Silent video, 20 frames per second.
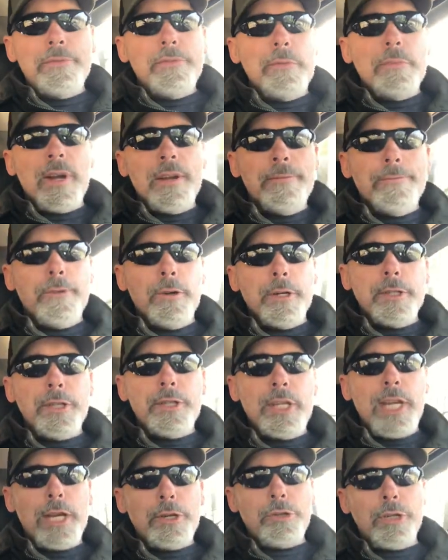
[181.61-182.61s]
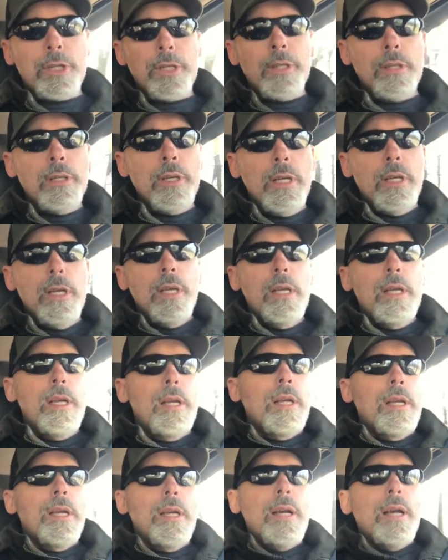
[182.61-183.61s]
my first session
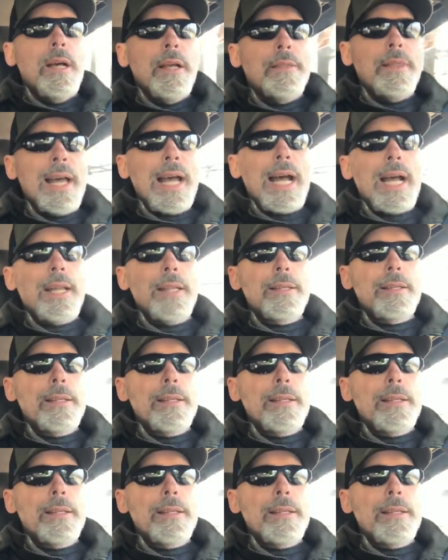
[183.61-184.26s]
that